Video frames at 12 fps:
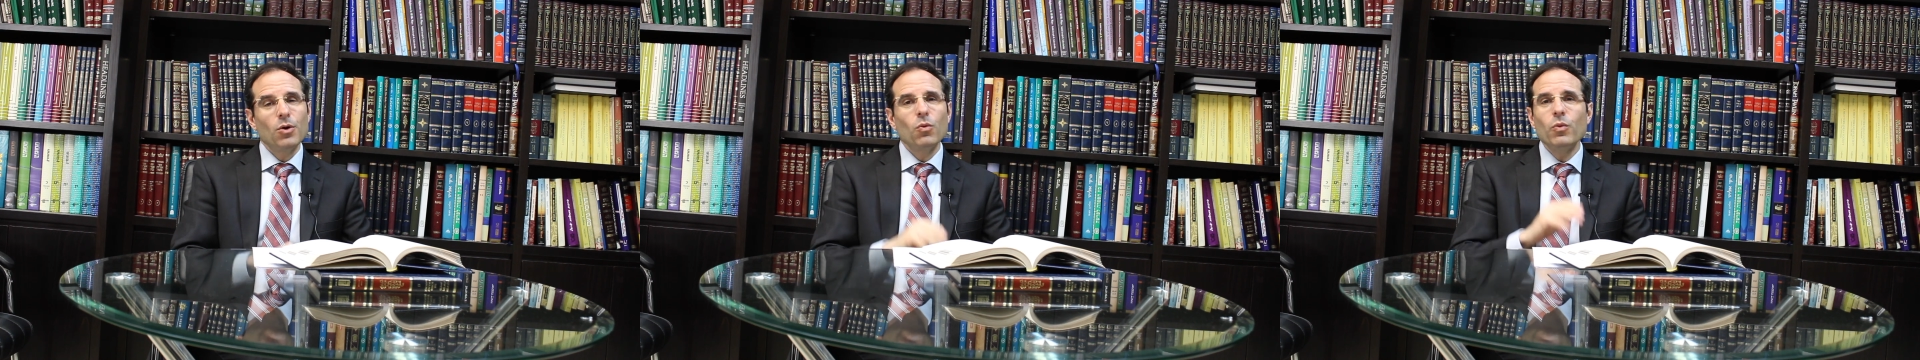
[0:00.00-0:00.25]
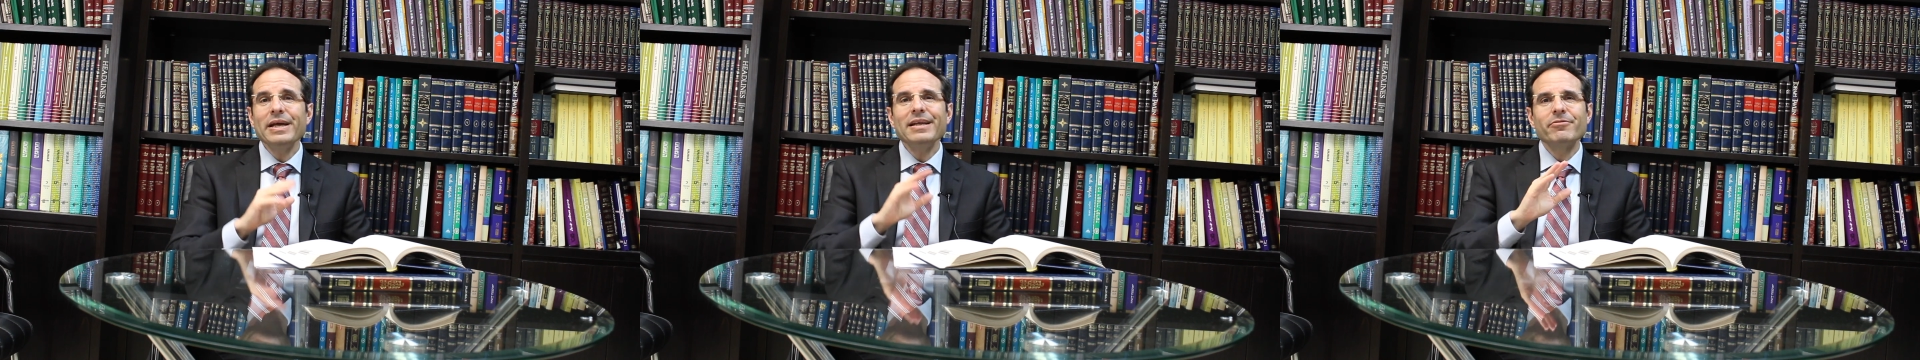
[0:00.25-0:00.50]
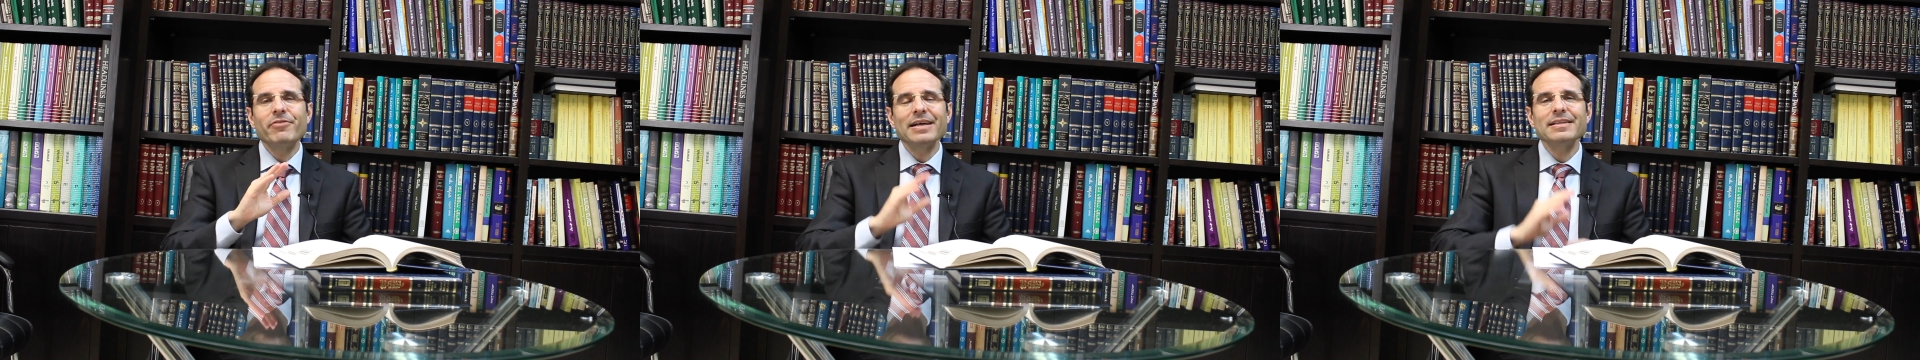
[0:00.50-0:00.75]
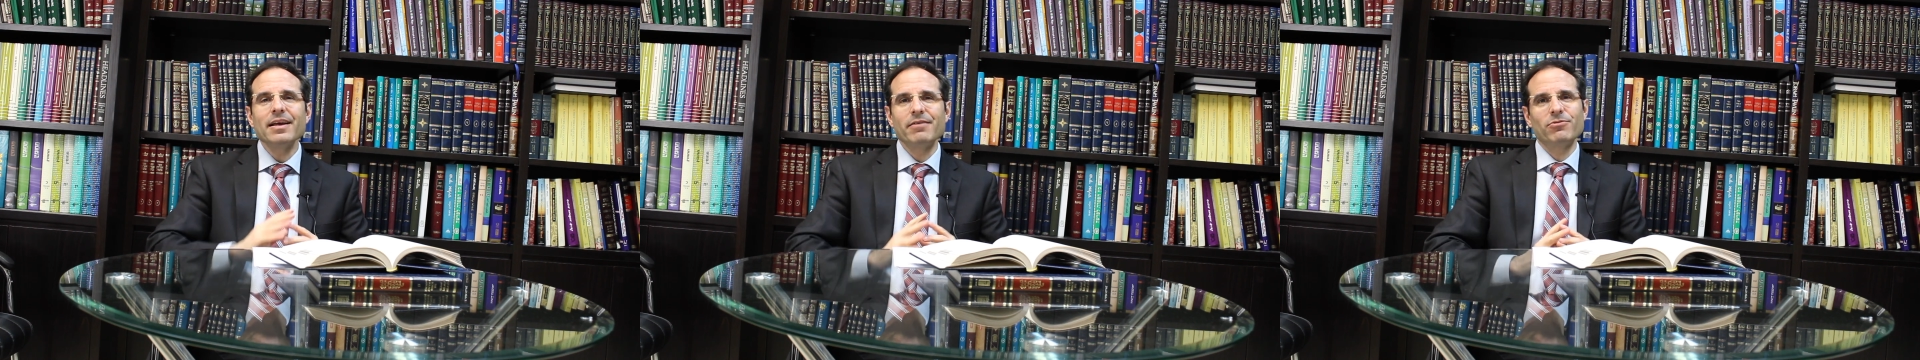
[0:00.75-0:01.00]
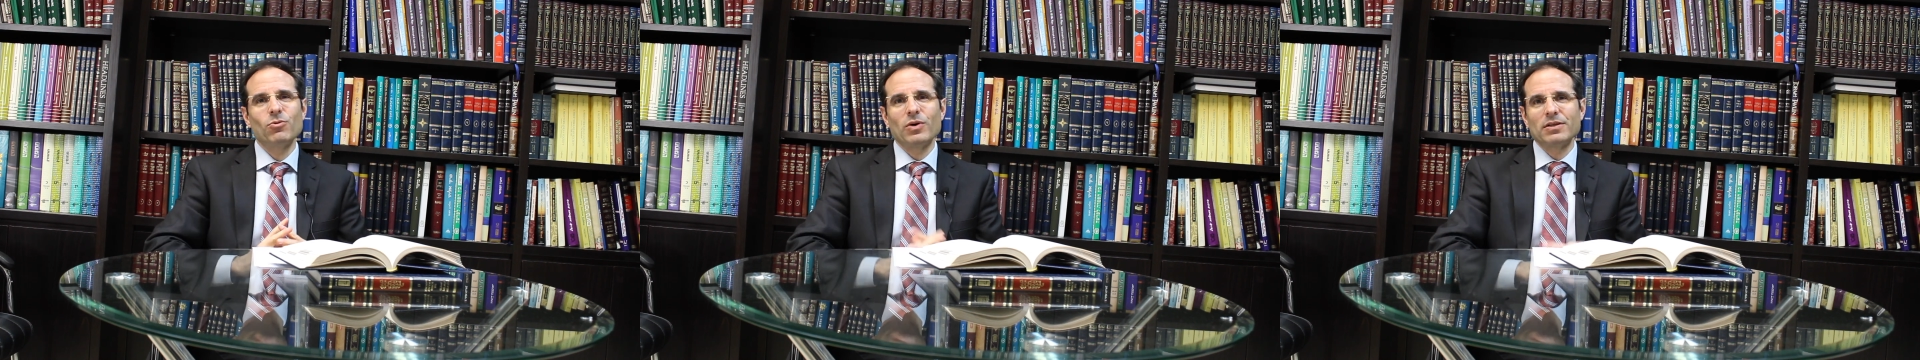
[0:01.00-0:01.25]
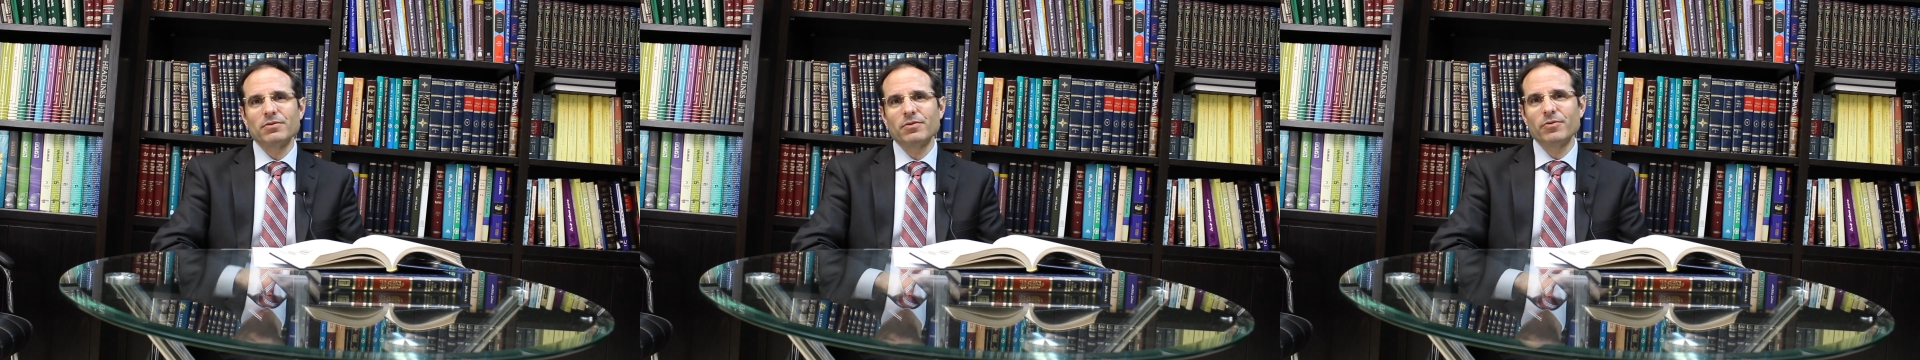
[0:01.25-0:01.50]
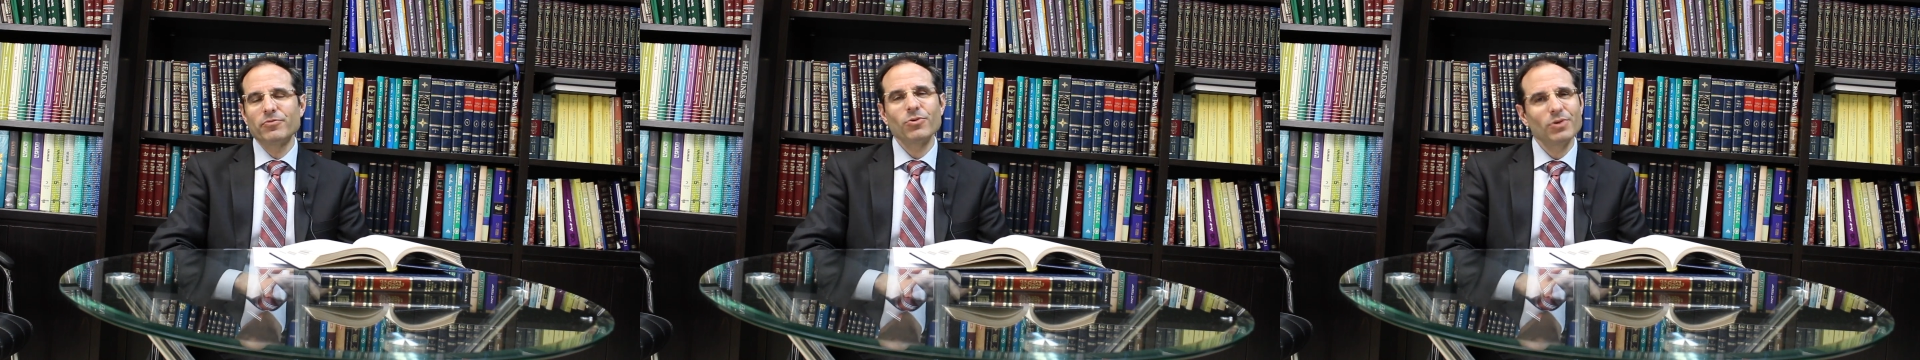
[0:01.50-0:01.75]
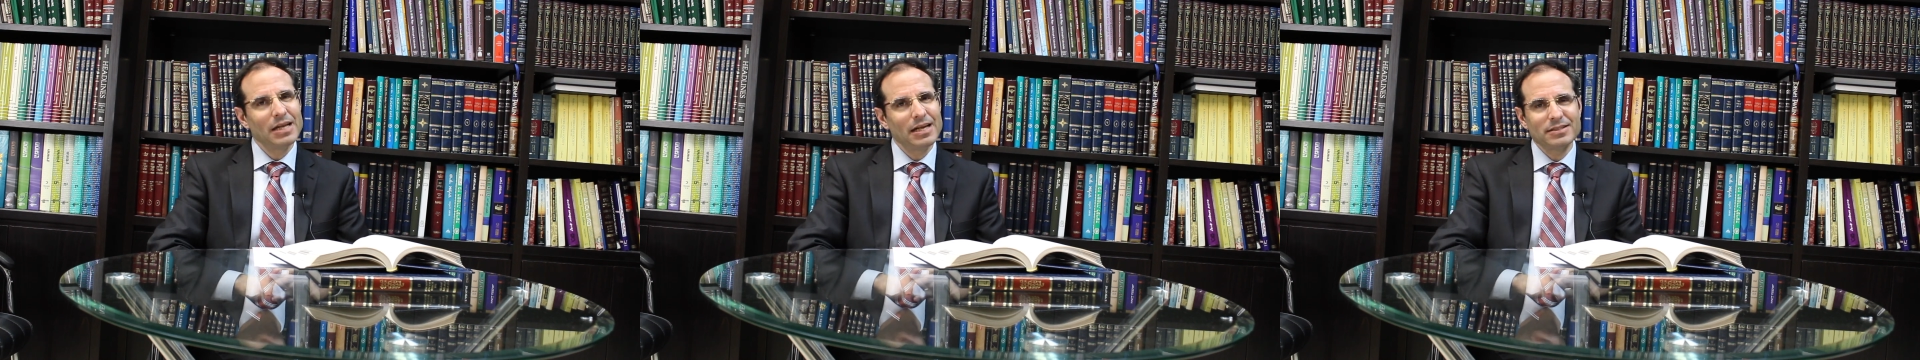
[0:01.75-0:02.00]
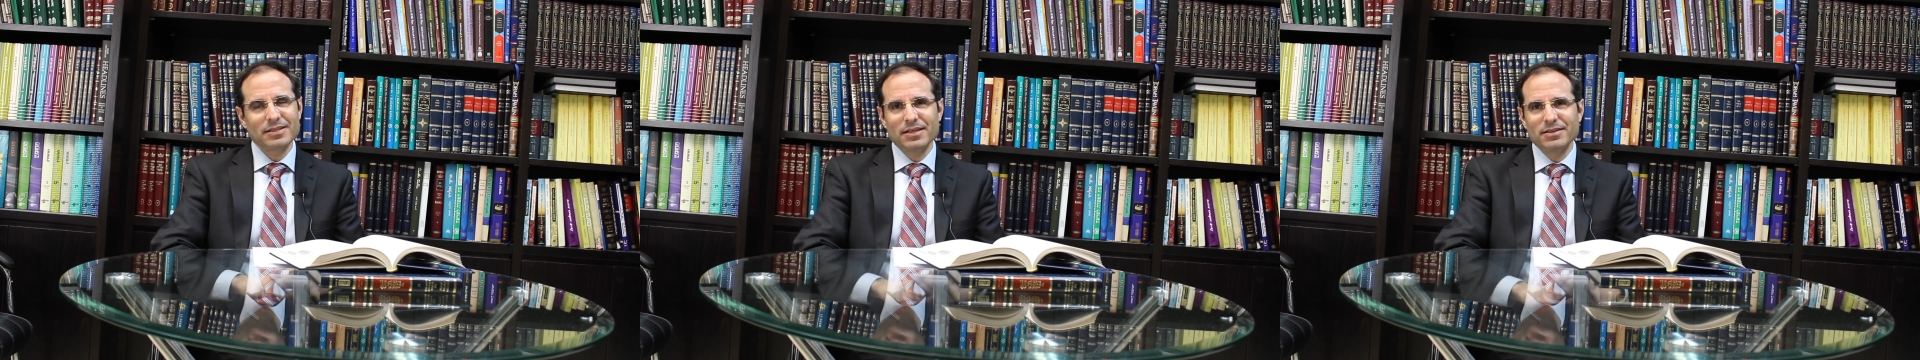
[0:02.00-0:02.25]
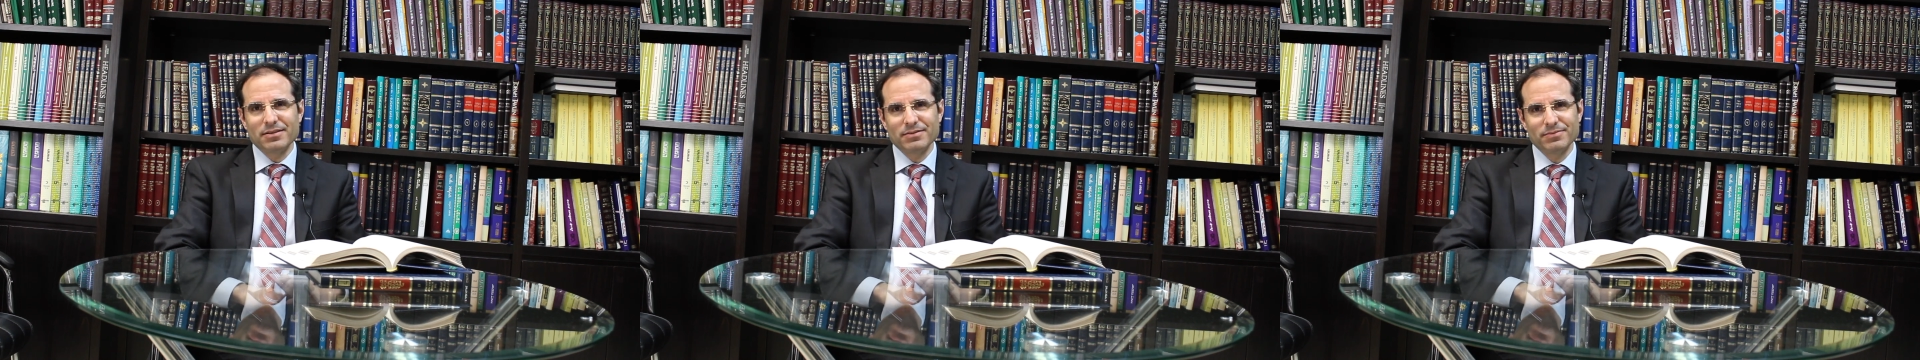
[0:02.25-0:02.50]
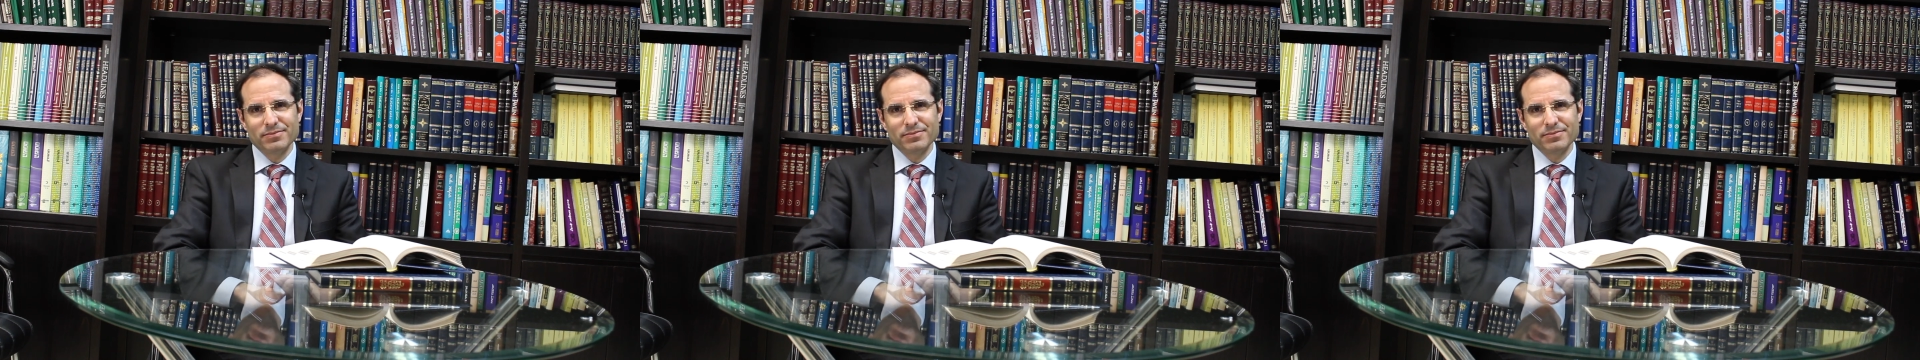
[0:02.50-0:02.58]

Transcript: We invite everyone for Leila Seder.